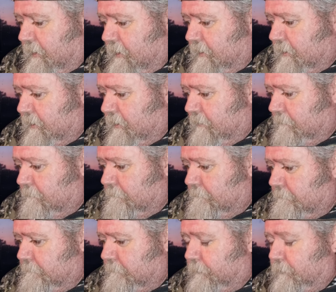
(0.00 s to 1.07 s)
And
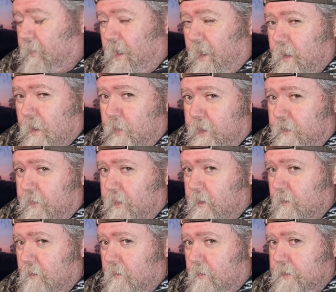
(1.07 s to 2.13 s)
quick
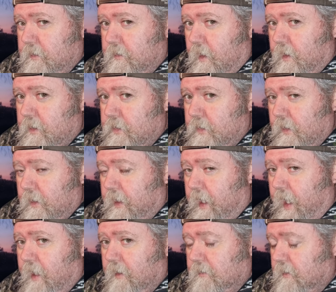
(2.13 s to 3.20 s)
thing, I did take a shot at a
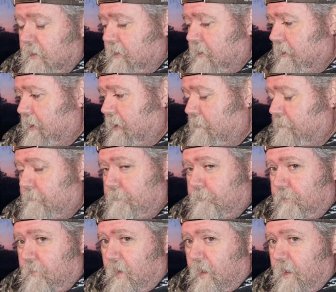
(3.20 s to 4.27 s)
cat.
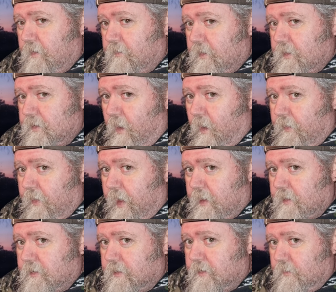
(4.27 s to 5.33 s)
There's no other
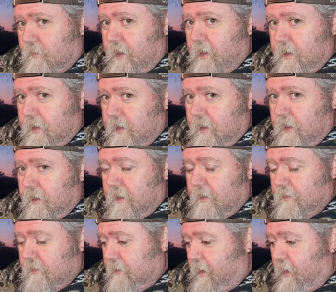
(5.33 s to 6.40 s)
houses around here
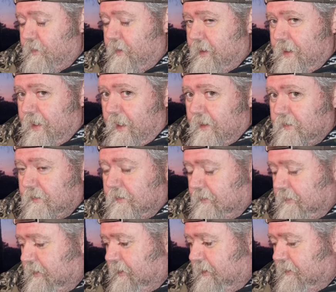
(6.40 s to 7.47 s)
that own any cats.
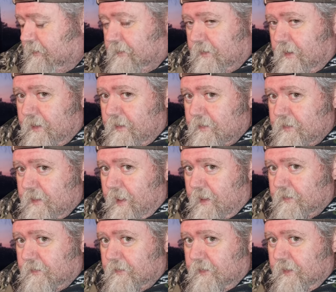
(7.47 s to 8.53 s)
It's only just the
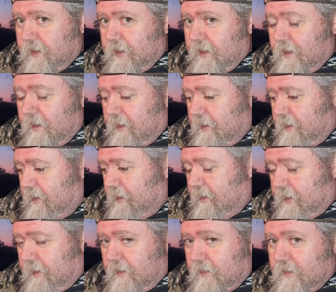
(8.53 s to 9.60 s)
houses here.
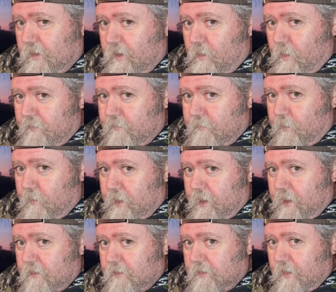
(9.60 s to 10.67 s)
And it's a long way from
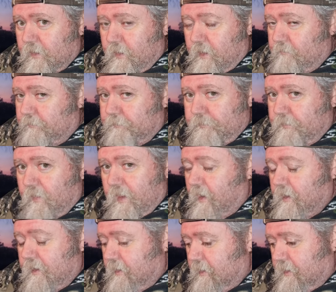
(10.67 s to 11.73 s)
everything else, so
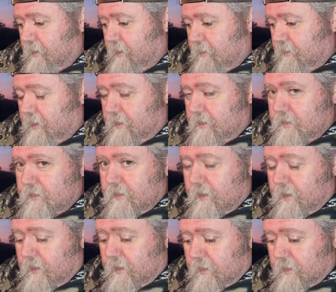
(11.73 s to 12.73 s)
they're just